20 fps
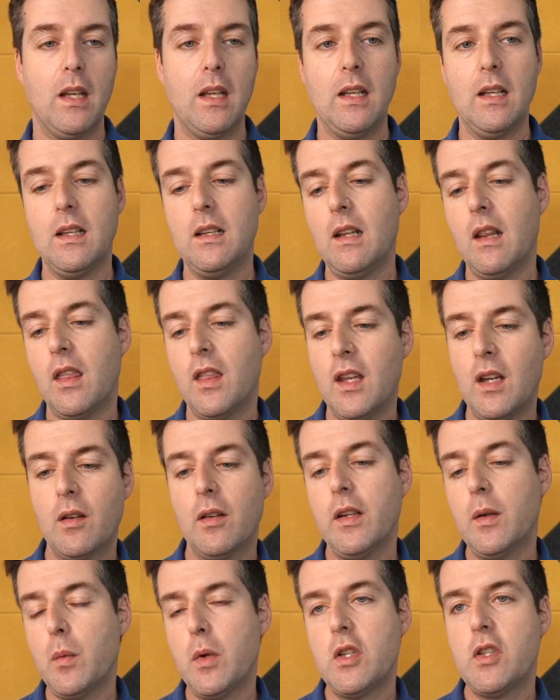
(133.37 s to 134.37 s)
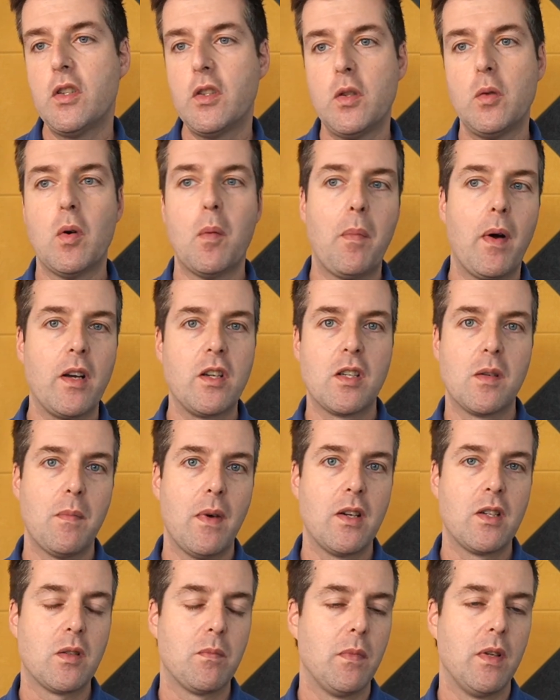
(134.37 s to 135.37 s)
In theory, we should do a bunch of
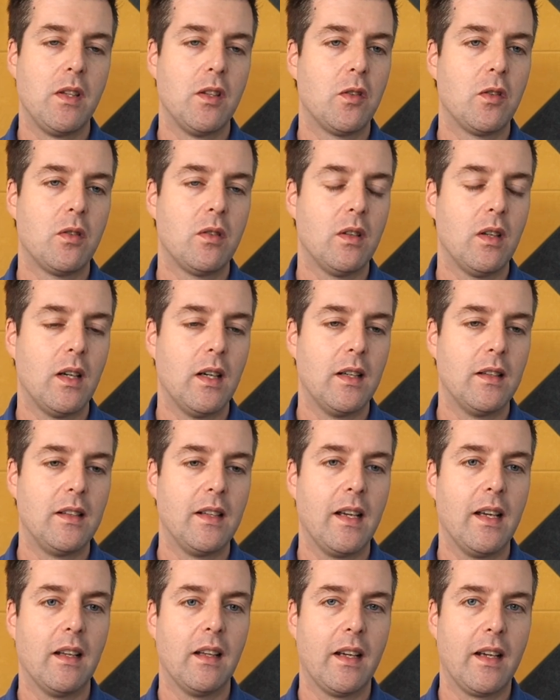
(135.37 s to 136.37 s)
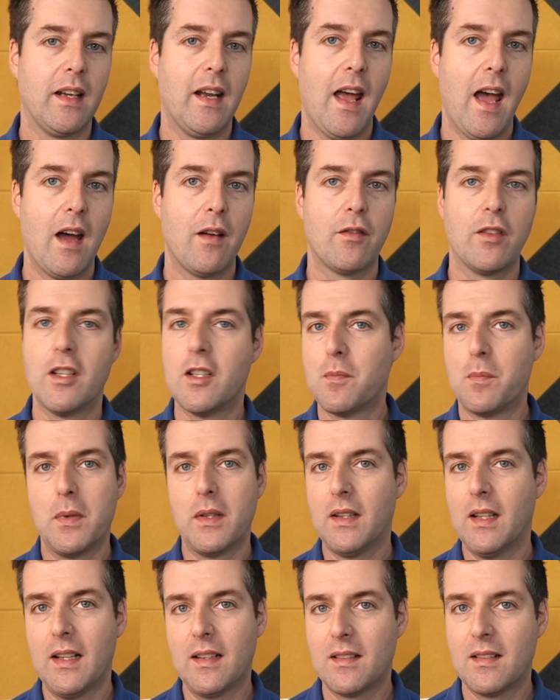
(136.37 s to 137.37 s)
measurements uh, to get like an average,
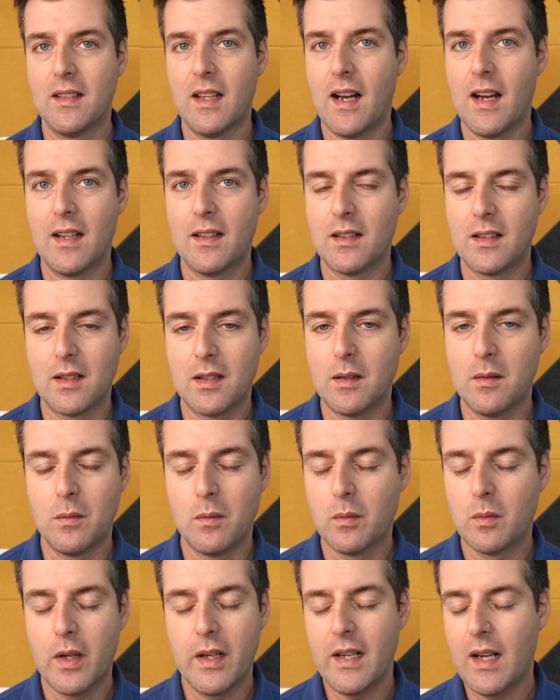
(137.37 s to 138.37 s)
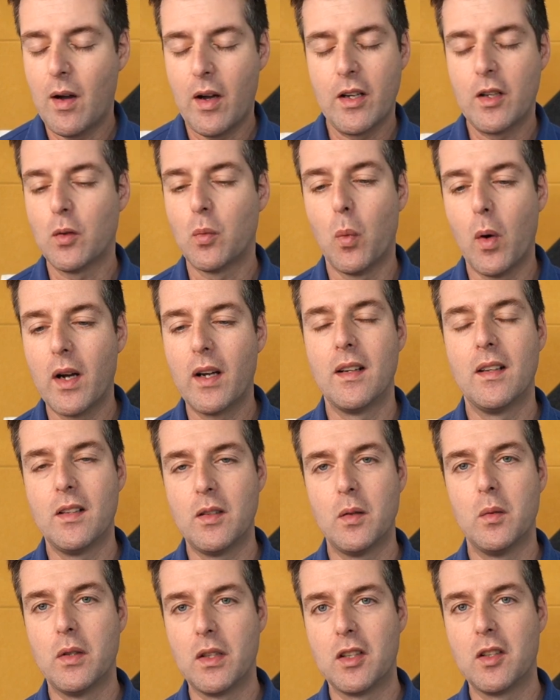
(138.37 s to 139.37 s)
but that's not, right now I just wanted to
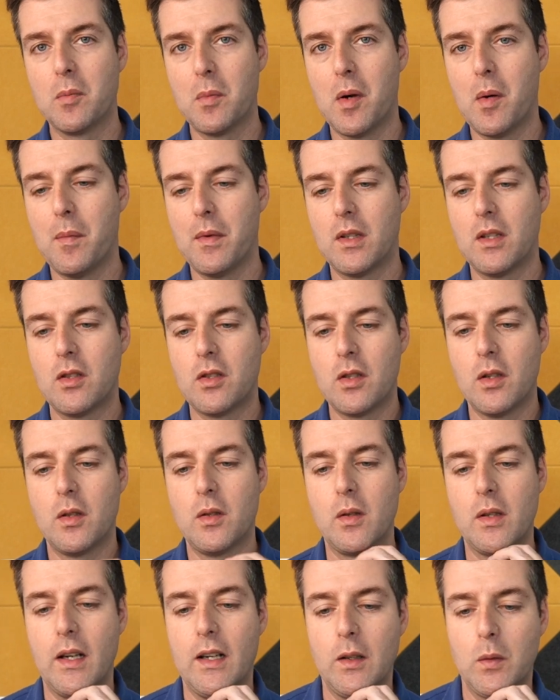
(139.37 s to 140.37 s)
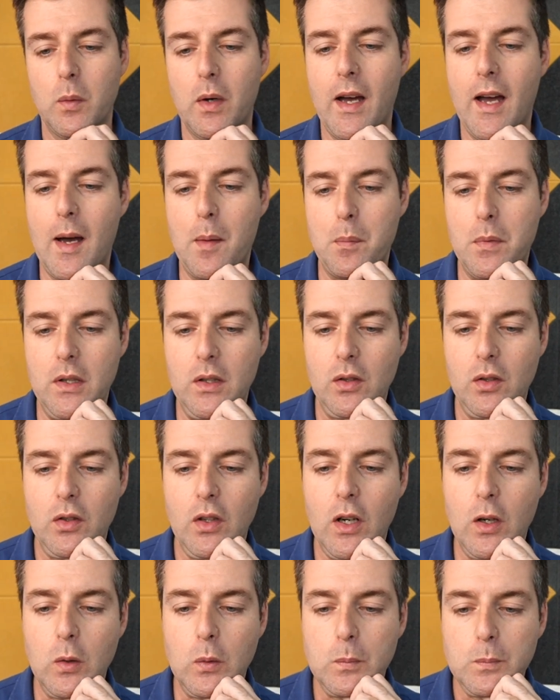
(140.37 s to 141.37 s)
do an experiment to show you guys what happens.
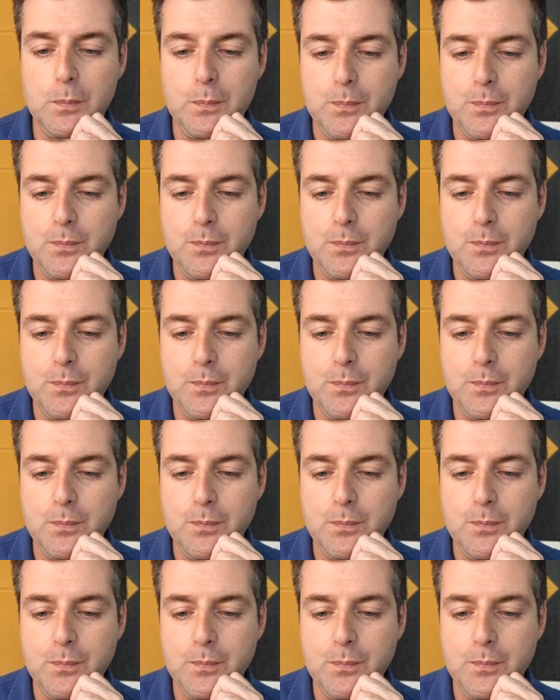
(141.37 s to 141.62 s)
So